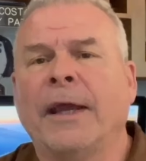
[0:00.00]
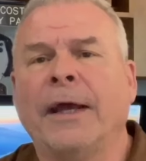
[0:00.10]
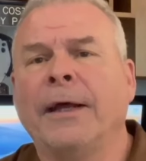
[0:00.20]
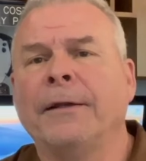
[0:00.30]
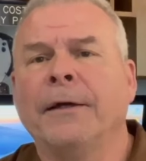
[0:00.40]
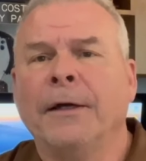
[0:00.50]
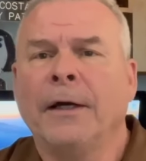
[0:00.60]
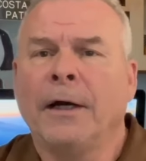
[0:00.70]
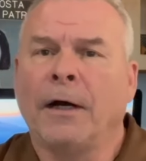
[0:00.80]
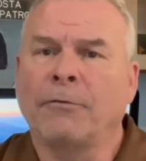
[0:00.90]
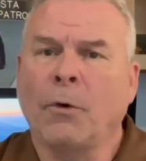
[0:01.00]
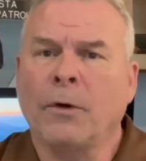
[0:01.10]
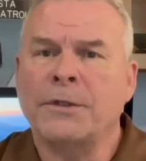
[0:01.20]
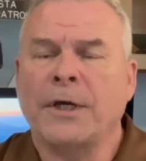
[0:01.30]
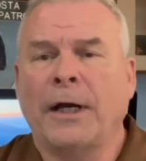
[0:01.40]
And of
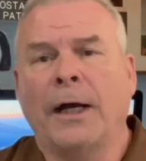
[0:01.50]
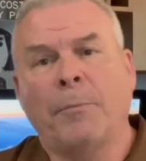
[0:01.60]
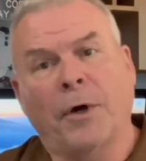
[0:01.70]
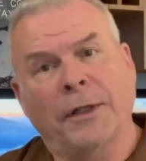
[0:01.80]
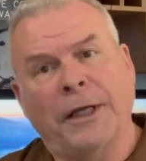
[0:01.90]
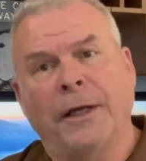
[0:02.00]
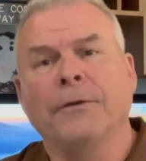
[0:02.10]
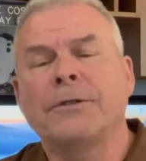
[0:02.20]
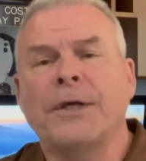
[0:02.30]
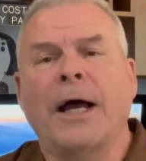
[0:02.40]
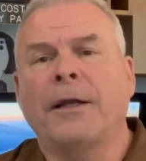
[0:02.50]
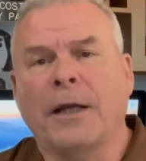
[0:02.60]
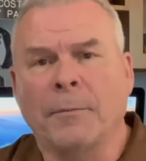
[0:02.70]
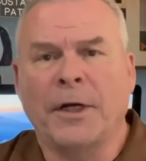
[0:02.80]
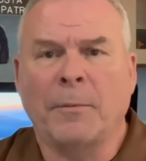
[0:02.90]
course, up on the other side,
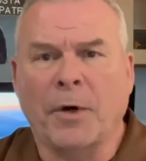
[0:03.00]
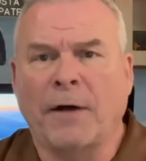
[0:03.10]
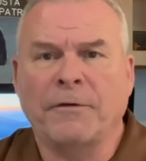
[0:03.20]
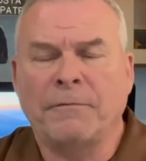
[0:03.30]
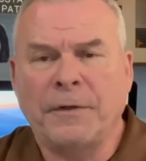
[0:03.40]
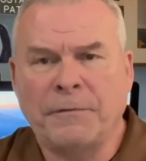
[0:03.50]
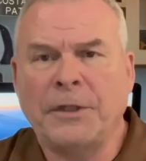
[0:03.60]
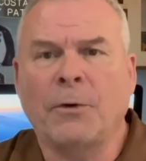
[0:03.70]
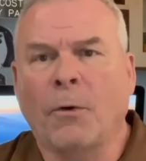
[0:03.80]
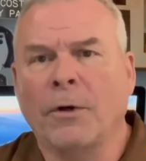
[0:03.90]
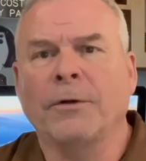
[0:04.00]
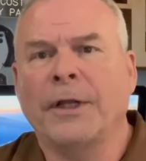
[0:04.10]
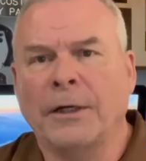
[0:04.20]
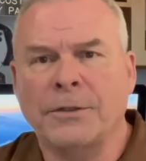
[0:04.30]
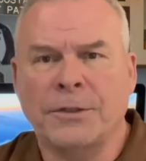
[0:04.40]
coming up off the 50 corridor,
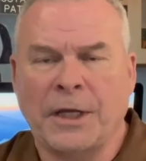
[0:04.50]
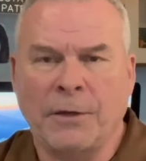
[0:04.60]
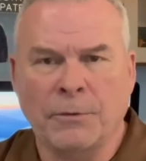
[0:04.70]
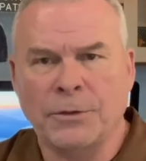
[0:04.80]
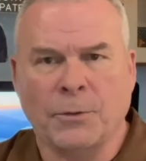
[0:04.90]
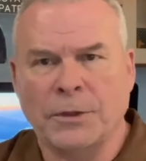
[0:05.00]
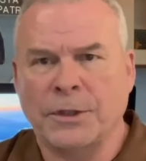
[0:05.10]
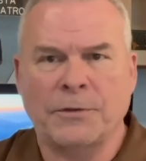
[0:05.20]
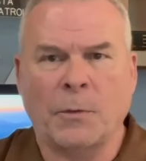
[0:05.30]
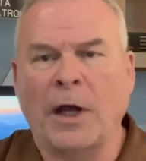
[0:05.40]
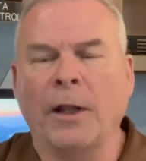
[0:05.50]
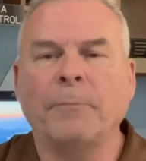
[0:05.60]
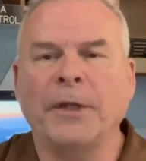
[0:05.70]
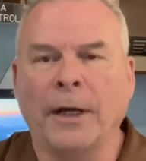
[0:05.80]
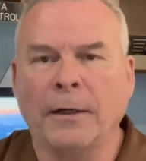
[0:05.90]
there's ski resorts as well
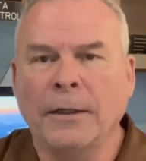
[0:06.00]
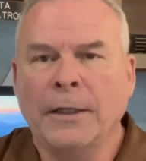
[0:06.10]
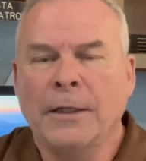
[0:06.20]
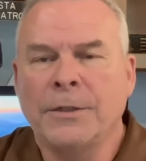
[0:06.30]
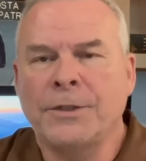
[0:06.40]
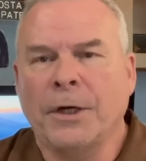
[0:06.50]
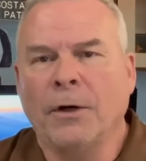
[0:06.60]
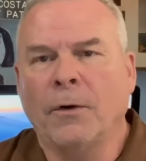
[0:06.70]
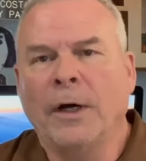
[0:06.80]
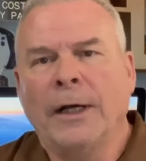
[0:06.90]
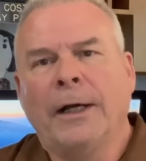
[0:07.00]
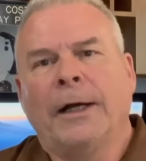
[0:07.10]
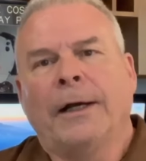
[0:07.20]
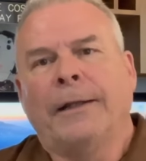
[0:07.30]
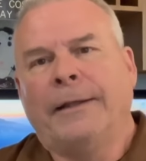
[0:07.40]
up there. So
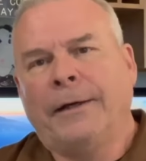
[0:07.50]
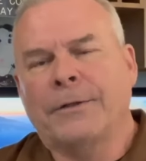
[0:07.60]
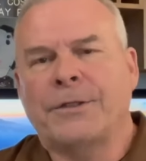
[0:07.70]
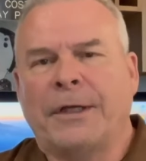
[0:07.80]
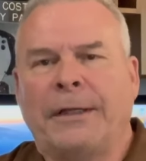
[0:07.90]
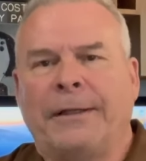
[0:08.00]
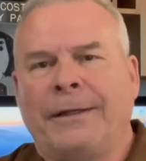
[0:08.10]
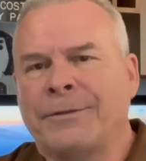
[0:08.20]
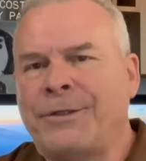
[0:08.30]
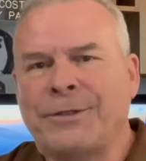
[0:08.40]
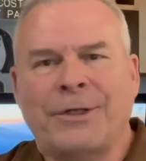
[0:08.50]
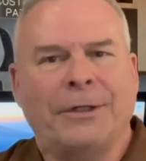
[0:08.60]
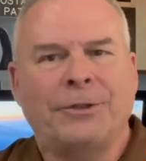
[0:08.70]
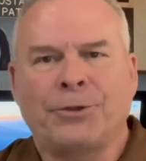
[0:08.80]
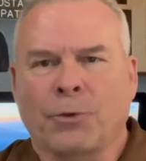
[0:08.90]
there's just a
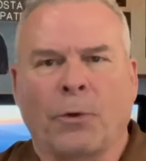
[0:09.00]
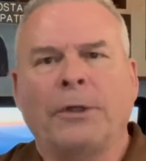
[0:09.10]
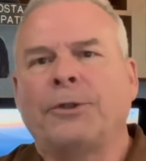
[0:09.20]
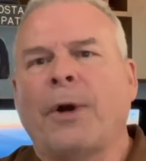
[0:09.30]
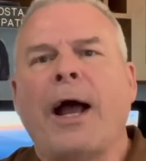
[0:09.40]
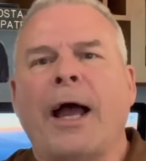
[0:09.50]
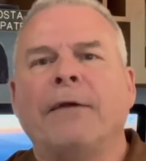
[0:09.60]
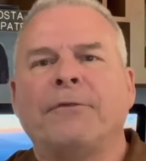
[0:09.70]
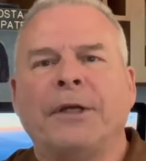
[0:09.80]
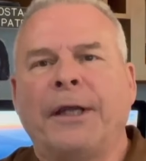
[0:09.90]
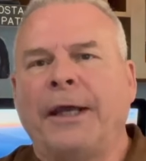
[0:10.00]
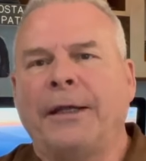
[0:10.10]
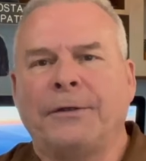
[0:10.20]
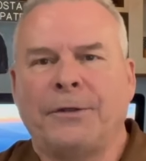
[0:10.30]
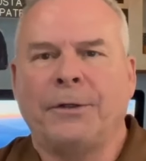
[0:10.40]
short drive to
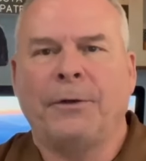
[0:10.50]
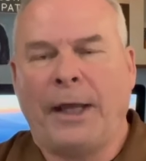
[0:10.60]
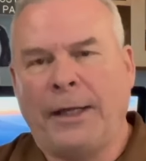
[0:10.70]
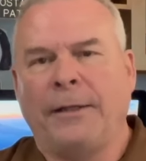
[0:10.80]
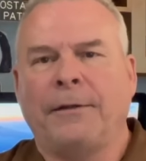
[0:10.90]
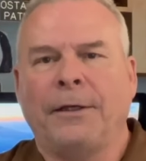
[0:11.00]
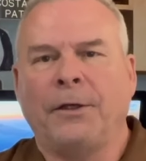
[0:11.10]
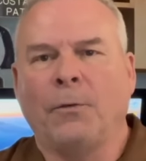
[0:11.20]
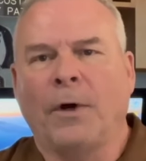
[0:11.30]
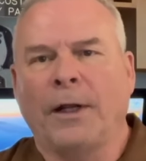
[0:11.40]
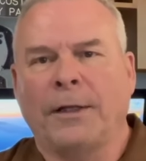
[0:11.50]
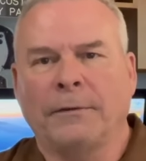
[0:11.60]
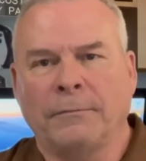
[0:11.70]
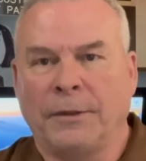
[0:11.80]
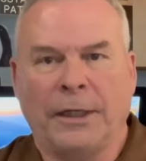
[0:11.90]
get to anything you want
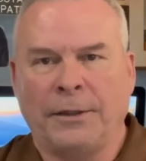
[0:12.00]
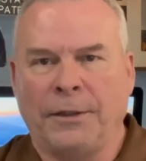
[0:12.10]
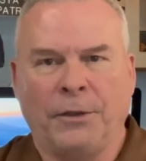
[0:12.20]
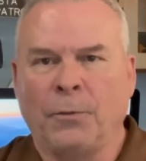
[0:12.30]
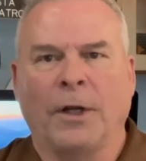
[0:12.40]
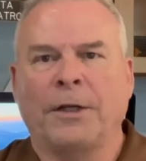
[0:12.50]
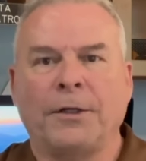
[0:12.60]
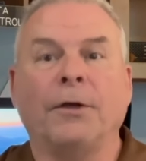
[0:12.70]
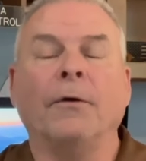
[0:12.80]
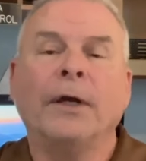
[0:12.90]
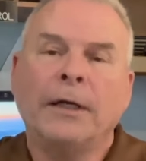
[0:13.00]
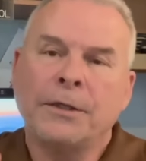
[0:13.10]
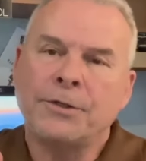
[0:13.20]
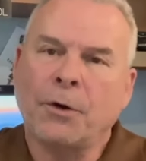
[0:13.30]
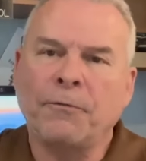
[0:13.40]
to do.
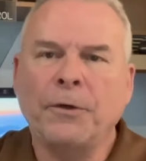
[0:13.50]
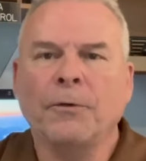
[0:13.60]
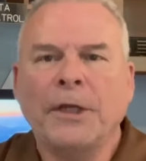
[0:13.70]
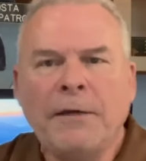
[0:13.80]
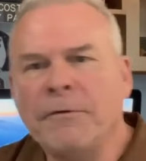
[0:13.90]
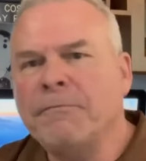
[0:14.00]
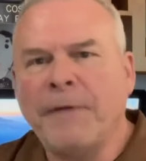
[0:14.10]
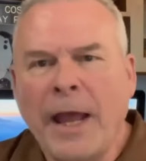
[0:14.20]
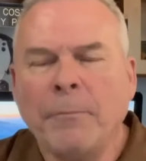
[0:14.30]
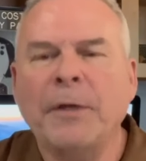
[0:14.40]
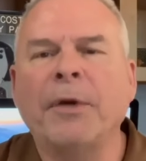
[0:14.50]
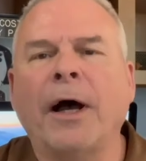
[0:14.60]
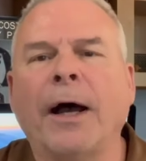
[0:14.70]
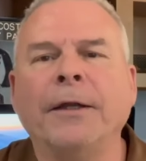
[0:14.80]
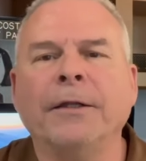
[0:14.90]
So if you're leaving family
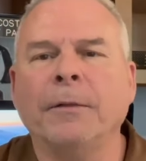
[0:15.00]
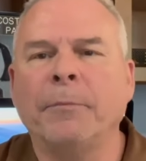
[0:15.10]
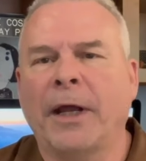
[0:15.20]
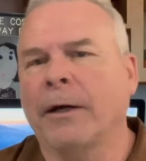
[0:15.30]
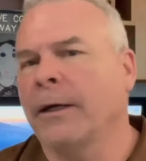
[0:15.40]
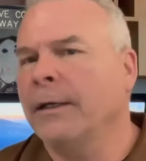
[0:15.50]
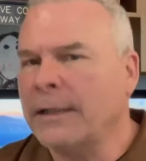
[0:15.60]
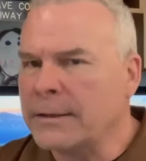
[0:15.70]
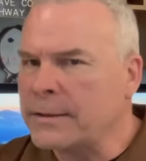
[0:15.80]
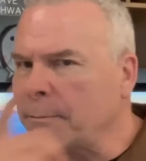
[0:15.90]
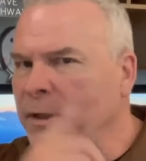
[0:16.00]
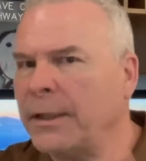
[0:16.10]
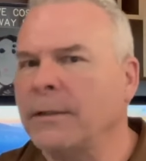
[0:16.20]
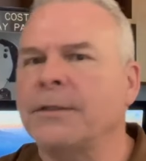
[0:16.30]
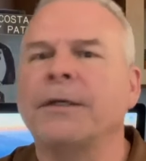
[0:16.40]
behind in the Area, that's something
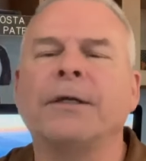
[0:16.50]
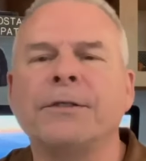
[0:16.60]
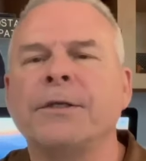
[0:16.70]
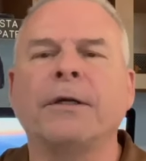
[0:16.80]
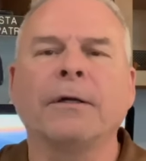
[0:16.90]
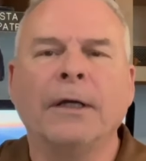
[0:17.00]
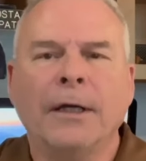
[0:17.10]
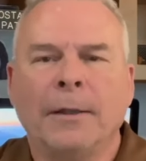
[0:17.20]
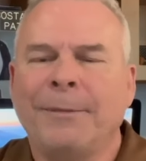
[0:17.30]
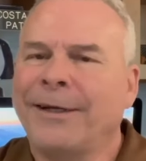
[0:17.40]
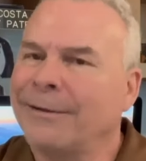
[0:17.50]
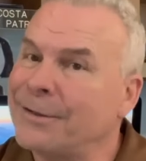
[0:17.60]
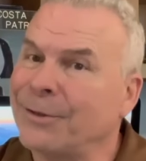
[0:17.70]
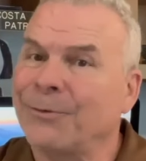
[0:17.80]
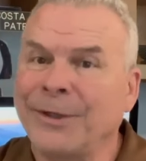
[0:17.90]
else to consider
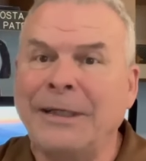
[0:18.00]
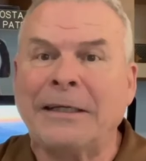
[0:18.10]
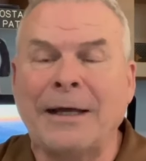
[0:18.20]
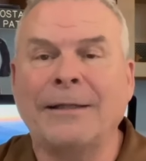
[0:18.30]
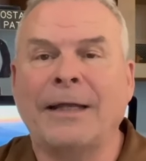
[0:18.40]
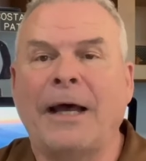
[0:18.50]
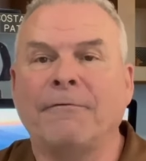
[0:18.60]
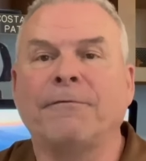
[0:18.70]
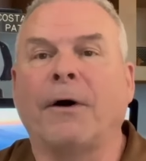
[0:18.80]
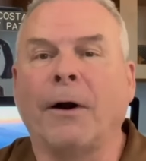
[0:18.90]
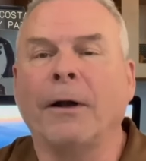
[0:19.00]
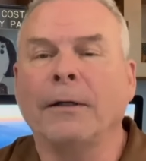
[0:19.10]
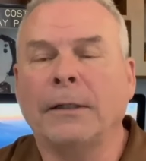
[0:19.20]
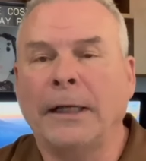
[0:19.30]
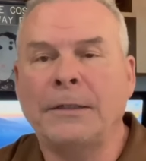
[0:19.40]
because you're really not that
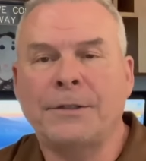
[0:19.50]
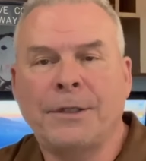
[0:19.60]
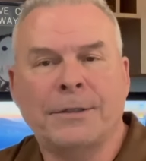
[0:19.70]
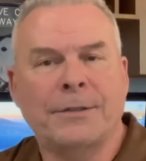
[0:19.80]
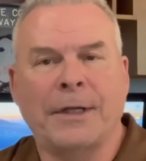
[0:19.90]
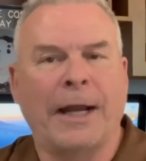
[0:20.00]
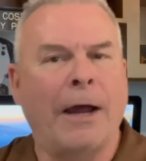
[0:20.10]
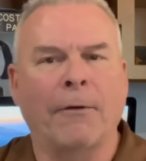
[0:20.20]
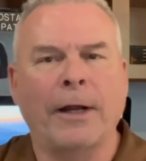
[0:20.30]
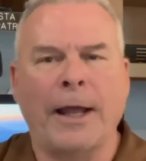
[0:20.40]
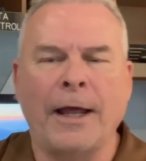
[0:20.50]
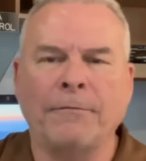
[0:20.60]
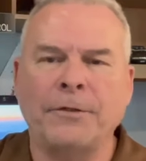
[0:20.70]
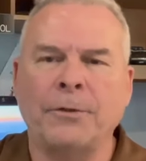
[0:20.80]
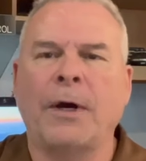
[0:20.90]
far. It's just an
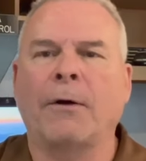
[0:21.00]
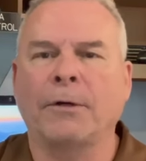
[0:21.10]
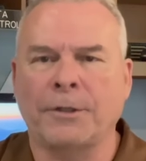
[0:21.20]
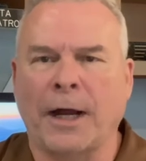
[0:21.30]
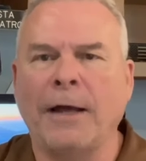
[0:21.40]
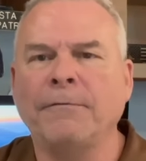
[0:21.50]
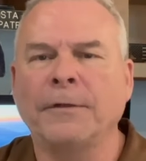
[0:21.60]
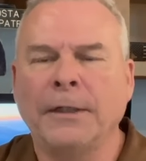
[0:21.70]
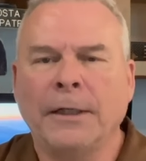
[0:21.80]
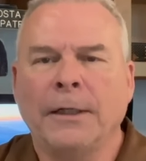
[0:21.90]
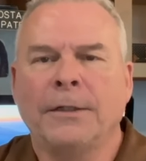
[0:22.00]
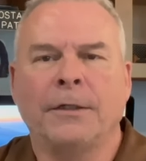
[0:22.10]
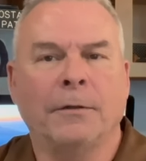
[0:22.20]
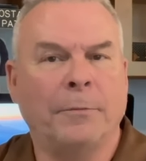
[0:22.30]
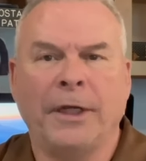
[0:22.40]
1.5 to 2 hour drive
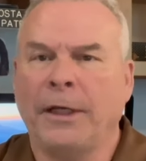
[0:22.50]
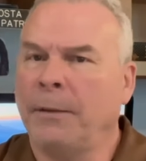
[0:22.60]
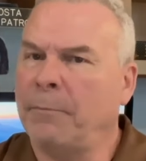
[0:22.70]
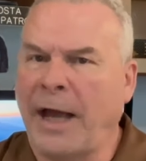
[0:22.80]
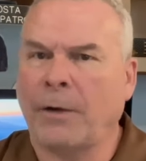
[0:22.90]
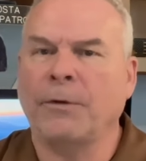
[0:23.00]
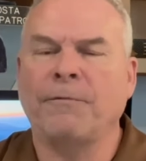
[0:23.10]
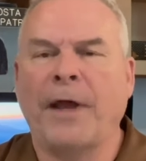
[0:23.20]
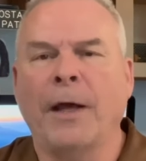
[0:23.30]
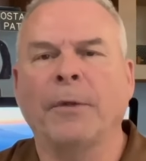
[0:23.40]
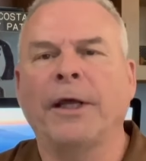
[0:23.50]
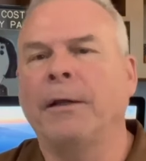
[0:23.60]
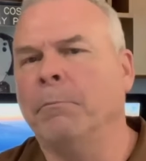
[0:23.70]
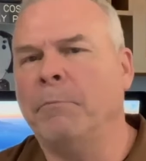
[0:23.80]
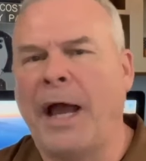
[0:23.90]
to be back with
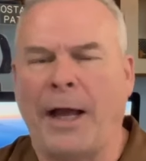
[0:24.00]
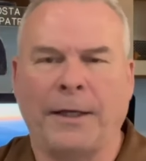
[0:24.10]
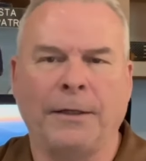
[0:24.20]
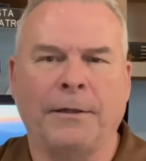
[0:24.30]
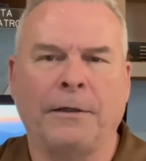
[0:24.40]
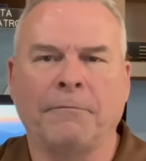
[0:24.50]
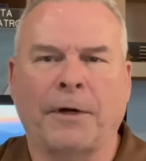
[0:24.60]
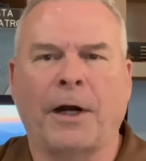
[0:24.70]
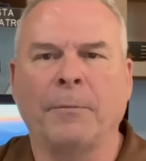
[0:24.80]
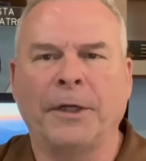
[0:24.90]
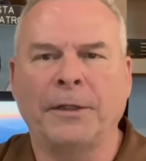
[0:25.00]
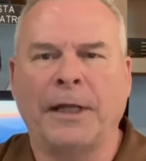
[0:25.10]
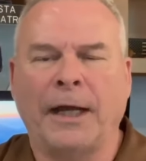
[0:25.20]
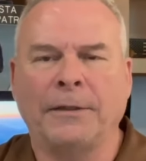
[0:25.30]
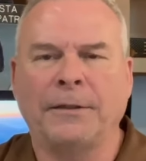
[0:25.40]
family, back into the environment
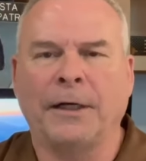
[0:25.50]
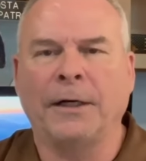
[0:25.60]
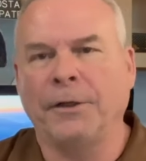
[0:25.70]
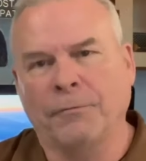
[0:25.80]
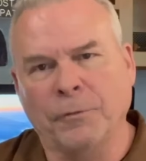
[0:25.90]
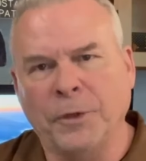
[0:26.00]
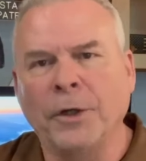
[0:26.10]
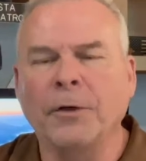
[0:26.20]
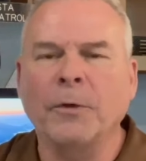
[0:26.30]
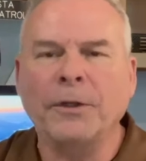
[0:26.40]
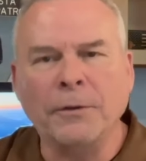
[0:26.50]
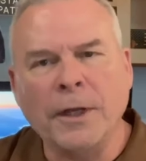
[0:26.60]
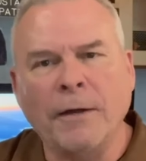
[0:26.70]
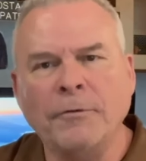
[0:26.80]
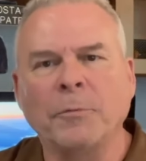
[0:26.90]
that you're familiar with or
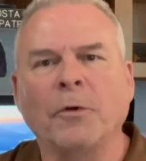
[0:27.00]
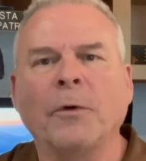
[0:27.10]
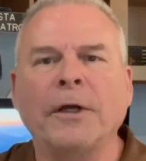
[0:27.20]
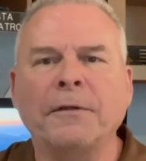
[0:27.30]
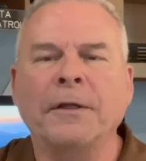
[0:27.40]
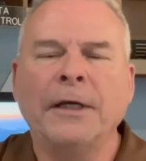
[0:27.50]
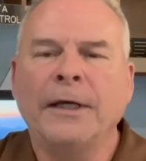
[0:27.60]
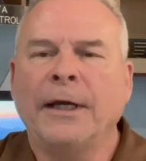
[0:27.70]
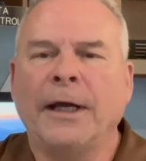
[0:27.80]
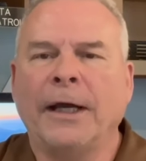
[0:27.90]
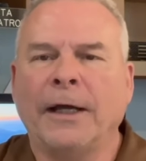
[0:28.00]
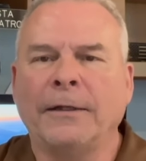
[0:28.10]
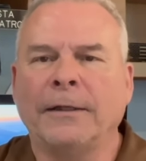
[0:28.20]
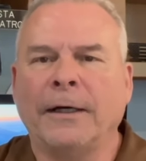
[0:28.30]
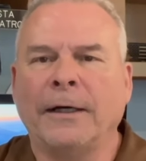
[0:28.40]
comfortable with, and